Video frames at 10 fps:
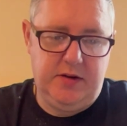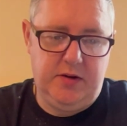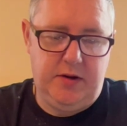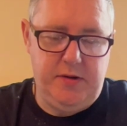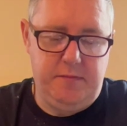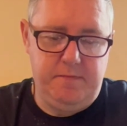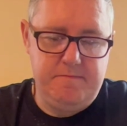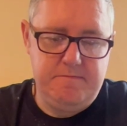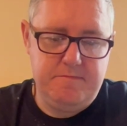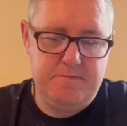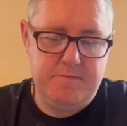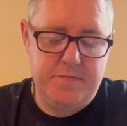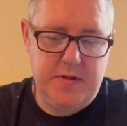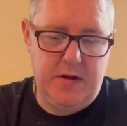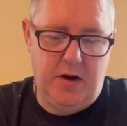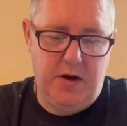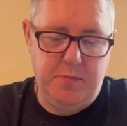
I